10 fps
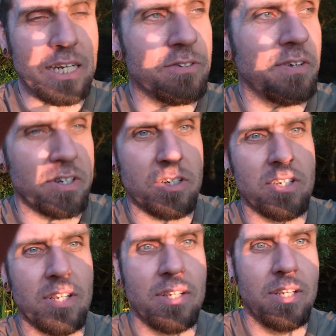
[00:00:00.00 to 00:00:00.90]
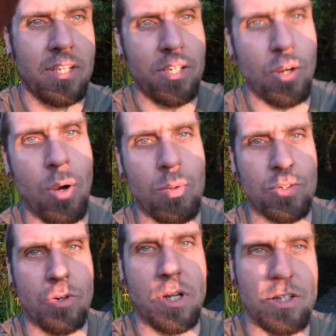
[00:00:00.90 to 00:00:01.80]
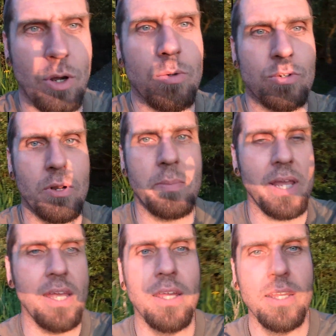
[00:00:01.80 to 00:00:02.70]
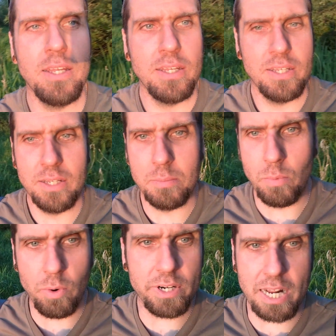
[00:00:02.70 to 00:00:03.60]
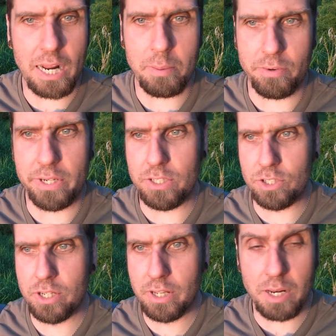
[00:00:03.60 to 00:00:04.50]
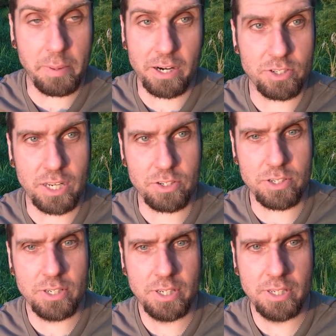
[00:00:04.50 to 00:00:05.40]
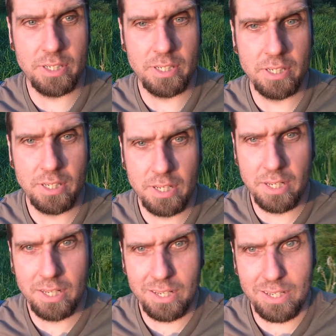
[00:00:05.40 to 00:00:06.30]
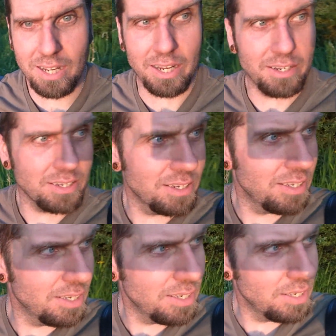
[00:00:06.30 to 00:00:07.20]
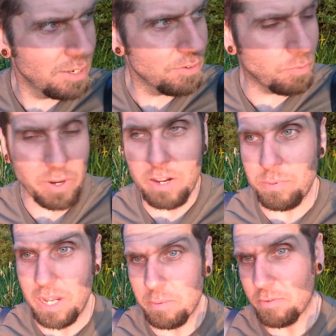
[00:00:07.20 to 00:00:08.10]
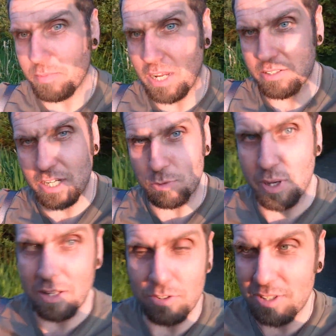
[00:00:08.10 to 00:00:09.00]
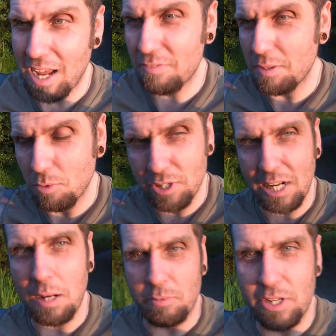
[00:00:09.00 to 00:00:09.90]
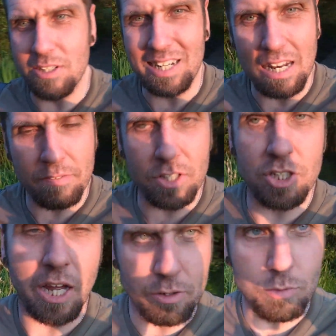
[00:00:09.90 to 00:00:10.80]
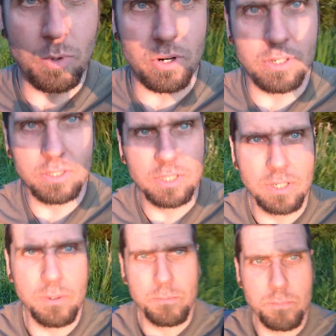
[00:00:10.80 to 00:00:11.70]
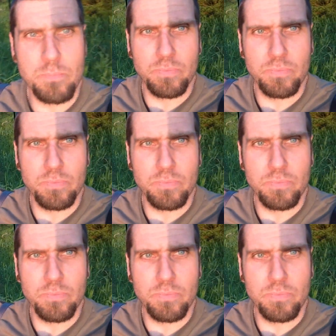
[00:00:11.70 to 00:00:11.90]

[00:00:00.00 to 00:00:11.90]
It's always gonna be more dynamic range and a bigger sensor. And from what I played about from last night as well, there's definitely more dynamic range. You can lift the shadows more on the Nikon.